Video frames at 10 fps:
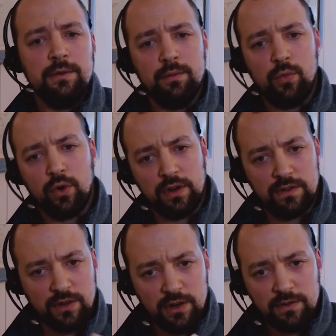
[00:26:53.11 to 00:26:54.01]
More
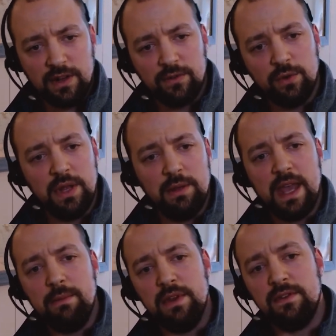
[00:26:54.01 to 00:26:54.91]
conservative would be
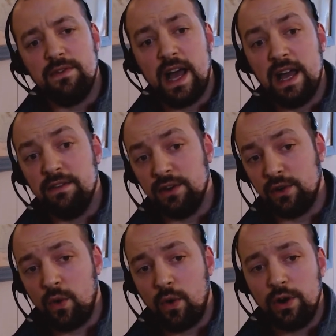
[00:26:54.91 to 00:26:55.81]
maybe 5.25%,
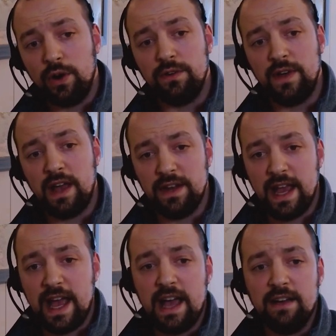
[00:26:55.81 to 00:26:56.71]

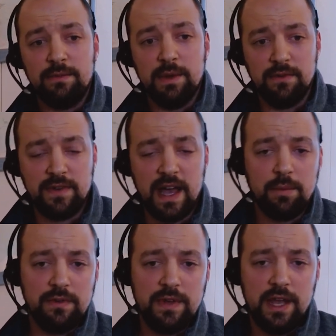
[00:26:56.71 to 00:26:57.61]
5.5%, maybe
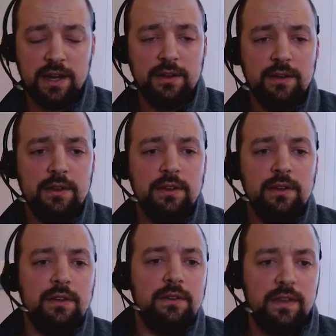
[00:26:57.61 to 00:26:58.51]
5%.
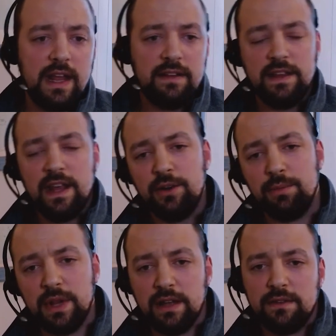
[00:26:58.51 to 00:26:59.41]
So that's the other
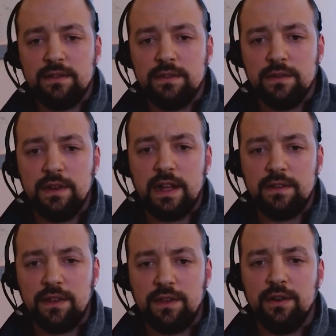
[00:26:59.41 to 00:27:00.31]
place.
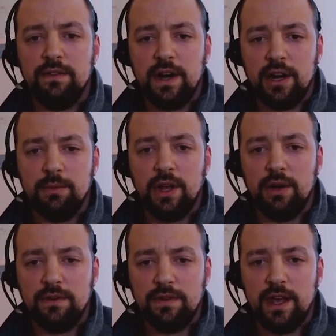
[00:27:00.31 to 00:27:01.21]
That's the third variable, I
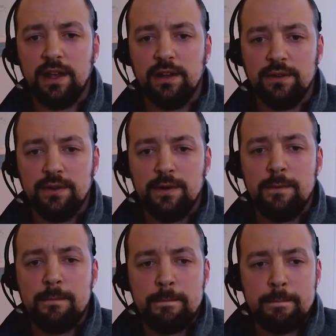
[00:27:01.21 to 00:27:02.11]
would say,
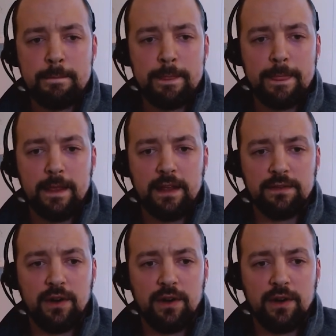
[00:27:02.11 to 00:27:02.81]
as